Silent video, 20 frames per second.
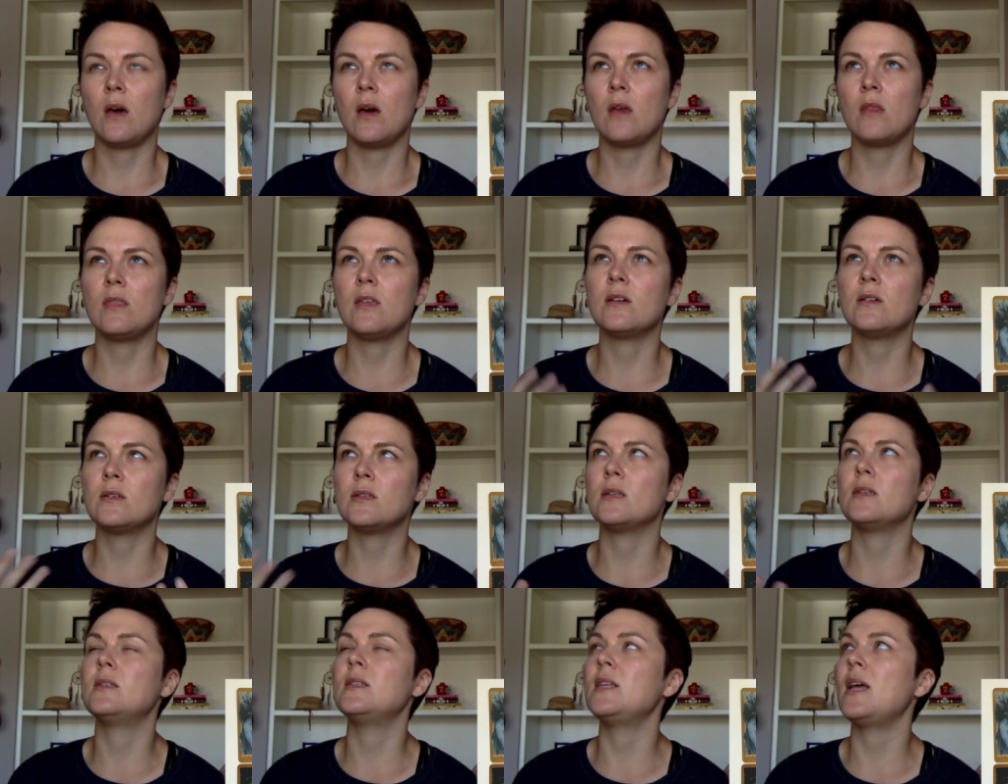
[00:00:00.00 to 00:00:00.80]
there's
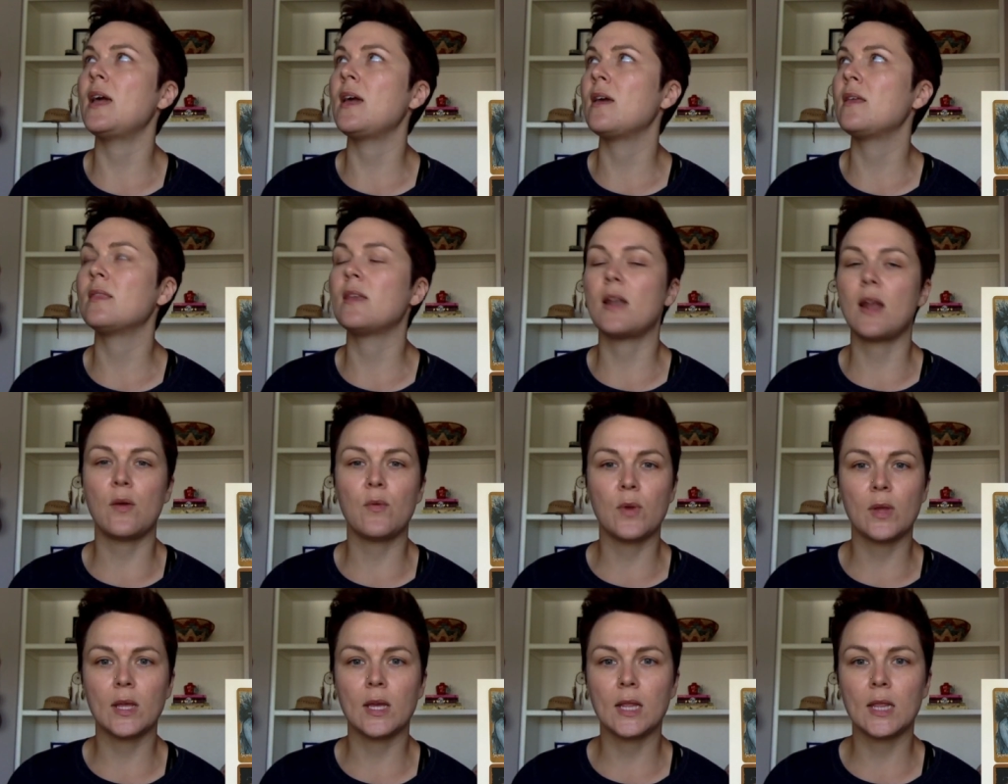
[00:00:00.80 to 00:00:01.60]
a saying that I
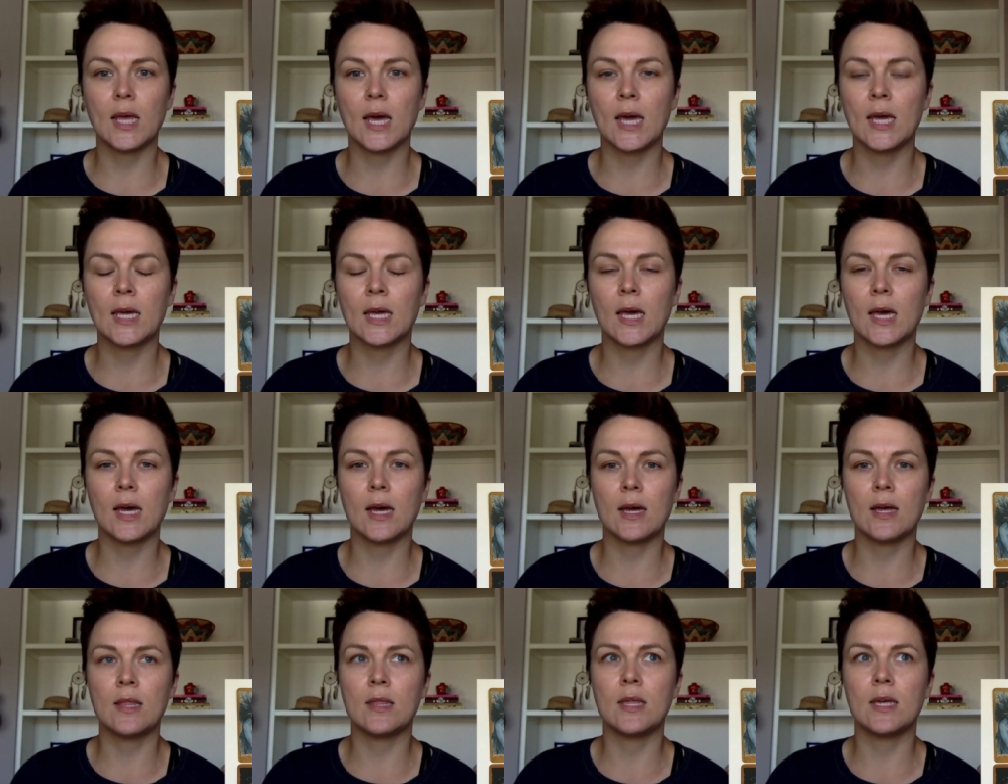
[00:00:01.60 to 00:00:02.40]
really like,
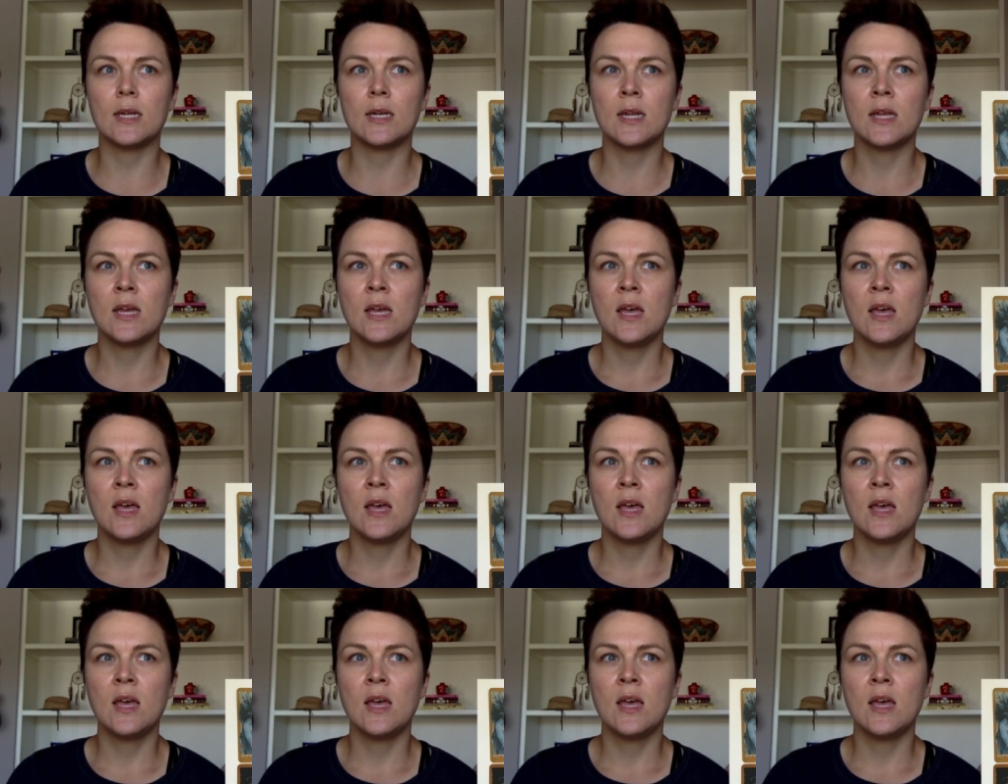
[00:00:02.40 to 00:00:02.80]
that